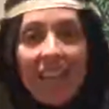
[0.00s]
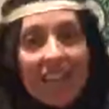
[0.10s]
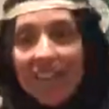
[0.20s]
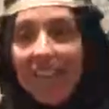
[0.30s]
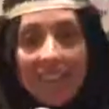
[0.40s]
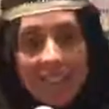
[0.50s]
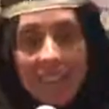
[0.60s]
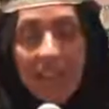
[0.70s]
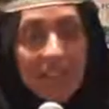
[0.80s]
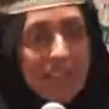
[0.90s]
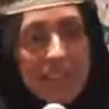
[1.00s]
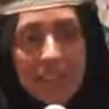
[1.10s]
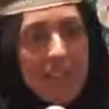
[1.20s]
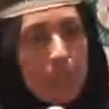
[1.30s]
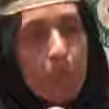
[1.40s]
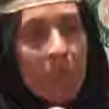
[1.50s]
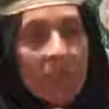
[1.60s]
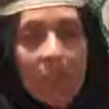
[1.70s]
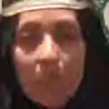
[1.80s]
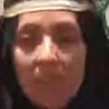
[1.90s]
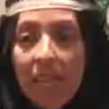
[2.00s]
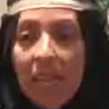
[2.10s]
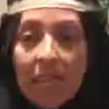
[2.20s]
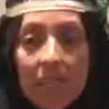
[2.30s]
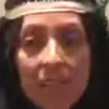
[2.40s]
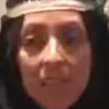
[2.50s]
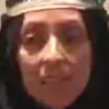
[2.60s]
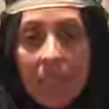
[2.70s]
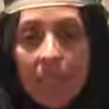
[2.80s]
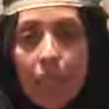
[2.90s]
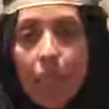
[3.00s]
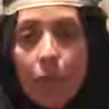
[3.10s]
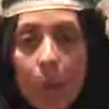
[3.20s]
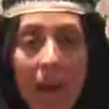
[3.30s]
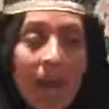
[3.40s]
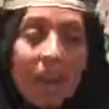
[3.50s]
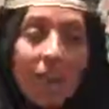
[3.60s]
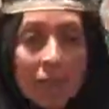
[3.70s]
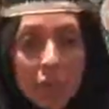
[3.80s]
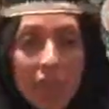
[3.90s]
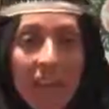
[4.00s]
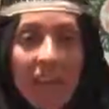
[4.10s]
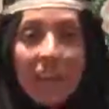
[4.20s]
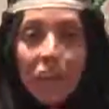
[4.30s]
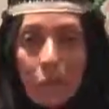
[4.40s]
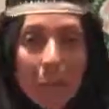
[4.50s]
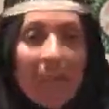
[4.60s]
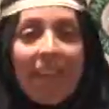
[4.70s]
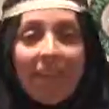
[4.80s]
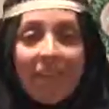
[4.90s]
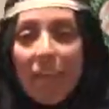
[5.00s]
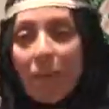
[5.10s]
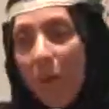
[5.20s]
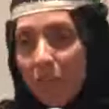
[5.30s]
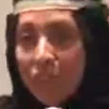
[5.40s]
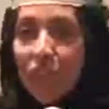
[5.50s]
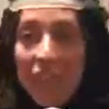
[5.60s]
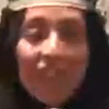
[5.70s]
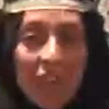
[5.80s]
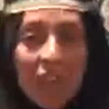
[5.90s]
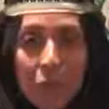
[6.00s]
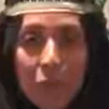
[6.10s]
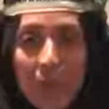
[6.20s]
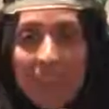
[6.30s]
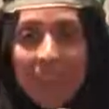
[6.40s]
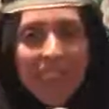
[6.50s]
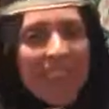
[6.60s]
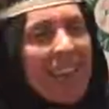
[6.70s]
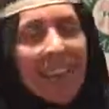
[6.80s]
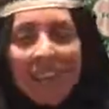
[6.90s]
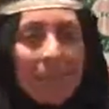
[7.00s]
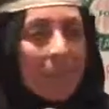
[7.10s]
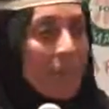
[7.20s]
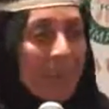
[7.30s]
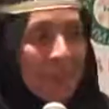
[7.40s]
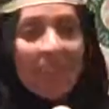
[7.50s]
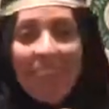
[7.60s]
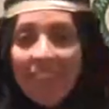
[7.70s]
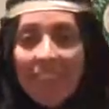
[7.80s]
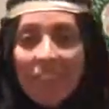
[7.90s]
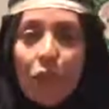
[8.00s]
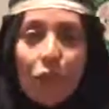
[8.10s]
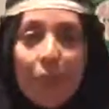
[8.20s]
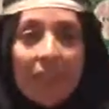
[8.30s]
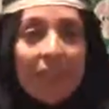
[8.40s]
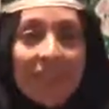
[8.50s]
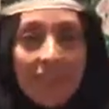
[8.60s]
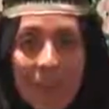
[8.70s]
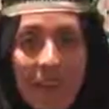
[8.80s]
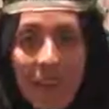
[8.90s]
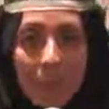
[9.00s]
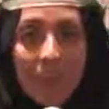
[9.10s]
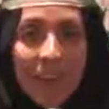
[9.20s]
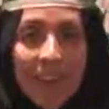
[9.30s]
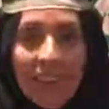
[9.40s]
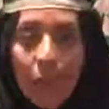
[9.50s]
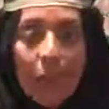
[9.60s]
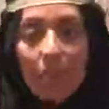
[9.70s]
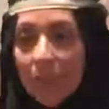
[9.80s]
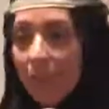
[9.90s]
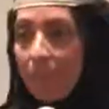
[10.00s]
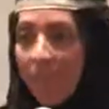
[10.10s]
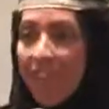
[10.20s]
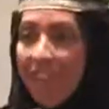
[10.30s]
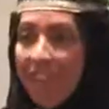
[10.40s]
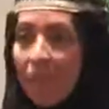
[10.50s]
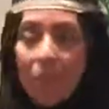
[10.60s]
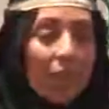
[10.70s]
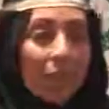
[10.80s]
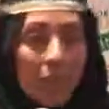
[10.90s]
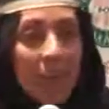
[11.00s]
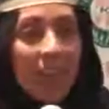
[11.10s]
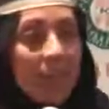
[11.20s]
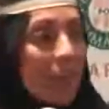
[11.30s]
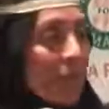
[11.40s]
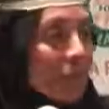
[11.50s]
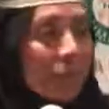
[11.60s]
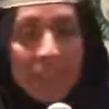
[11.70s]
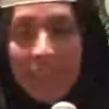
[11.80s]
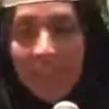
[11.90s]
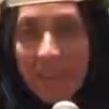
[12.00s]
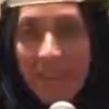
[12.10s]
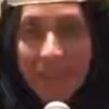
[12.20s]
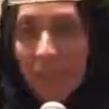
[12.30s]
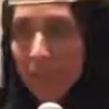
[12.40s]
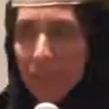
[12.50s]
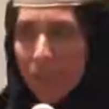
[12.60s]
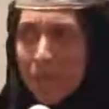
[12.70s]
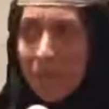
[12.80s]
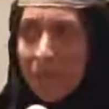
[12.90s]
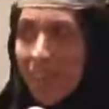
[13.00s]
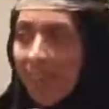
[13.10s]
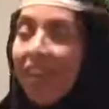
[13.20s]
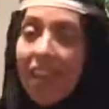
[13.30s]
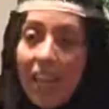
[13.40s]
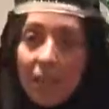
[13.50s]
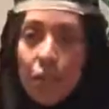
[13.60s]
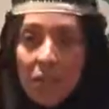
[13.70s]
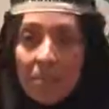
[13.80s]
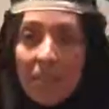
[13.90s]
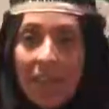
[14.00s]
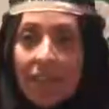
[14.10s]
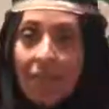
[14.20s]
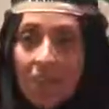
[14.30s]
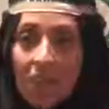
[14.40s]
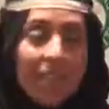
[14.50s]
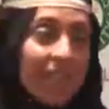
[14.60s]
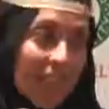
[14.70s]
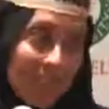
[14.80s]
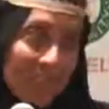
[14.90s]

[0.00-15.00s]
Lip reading: And he decides to, at some point, tell me, you have to change your ways. You have to change how you dress. I said, but wait a minute. You wear the same thing I'm wearing. We're both competing. What are you talking about? You do the same thing I do. What's so different? And of course, being a feminist like